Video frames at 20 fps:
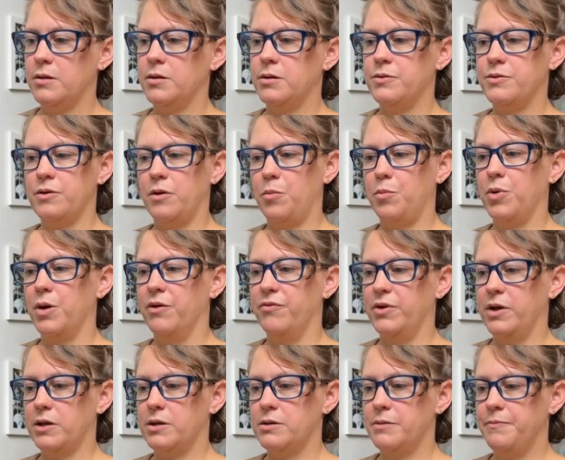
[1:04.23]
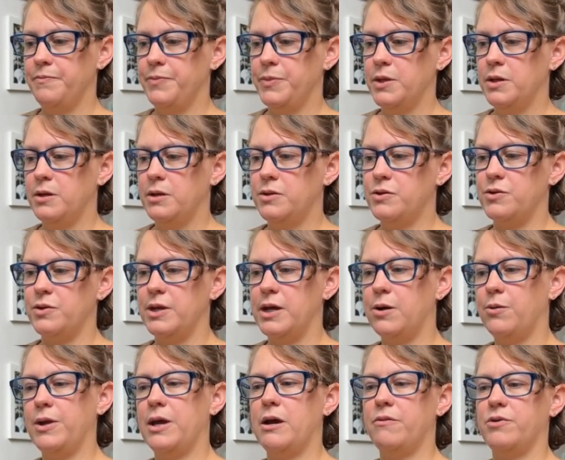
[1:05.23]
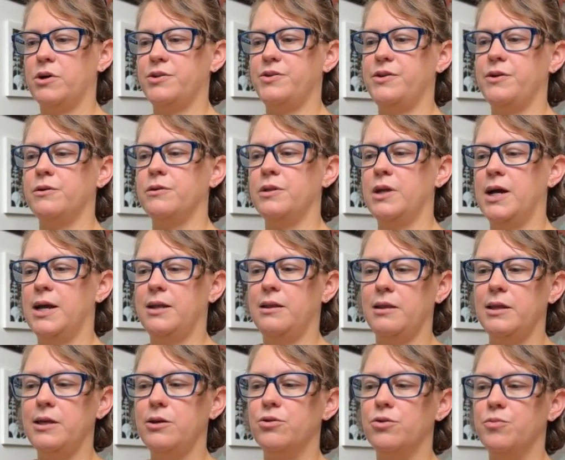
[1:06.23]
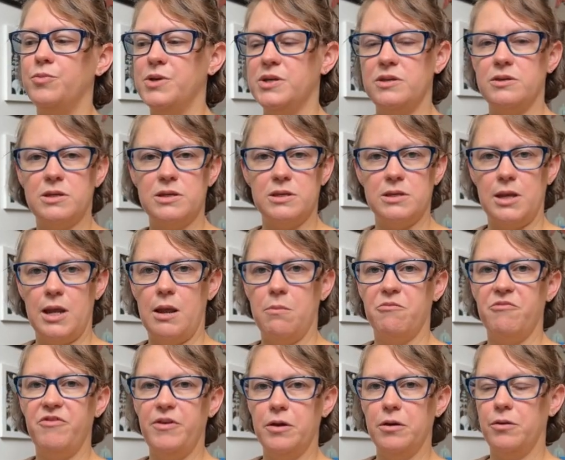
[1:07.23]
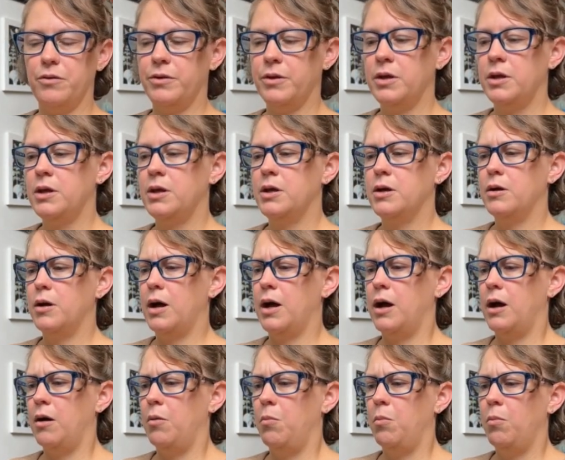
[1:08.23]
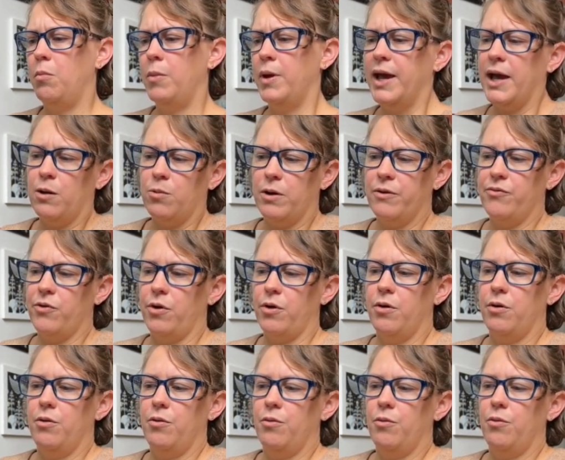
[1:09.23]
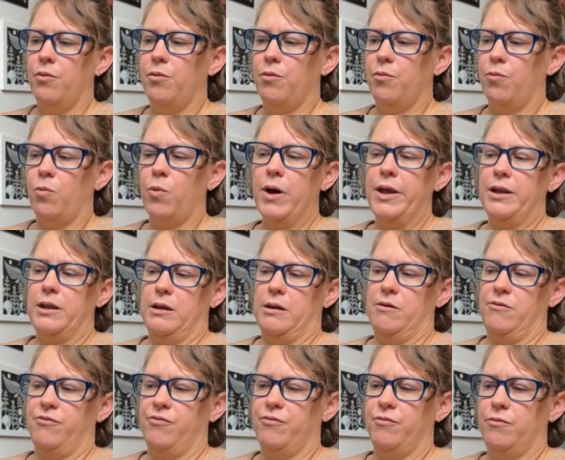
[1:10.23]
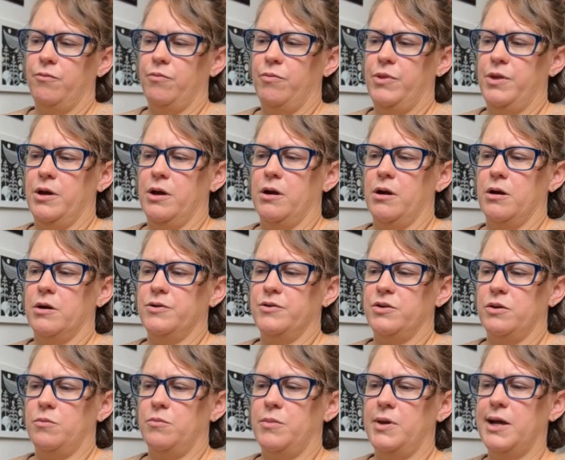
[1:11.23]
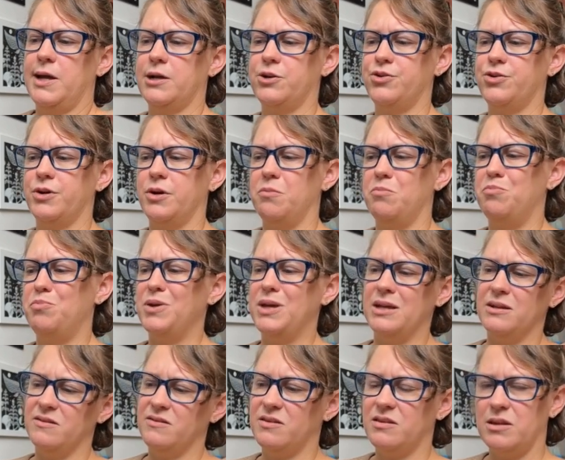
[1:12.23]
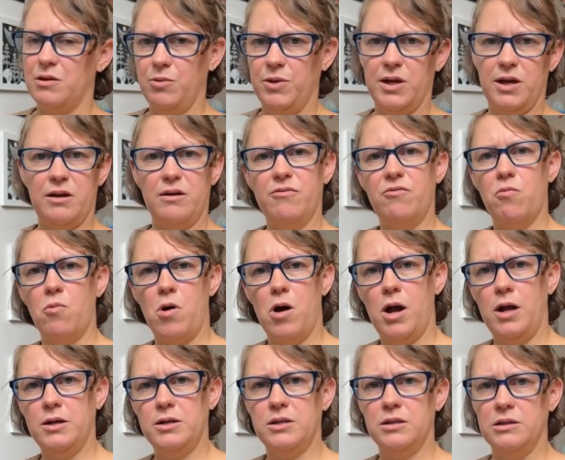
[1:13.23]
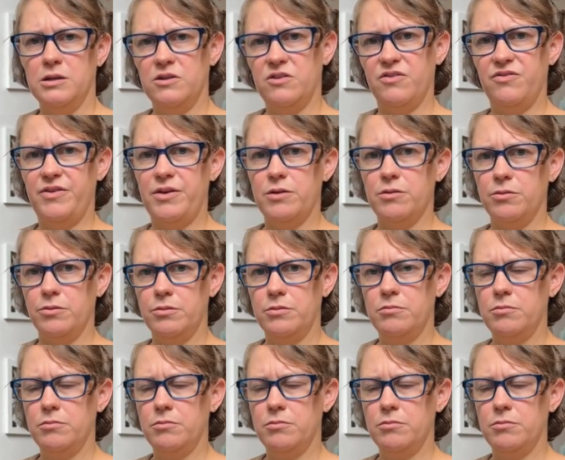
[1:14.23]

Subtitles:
So perfect. So now we have our single line legal business name field. However, what if there are some extra bits that we kind of want this field?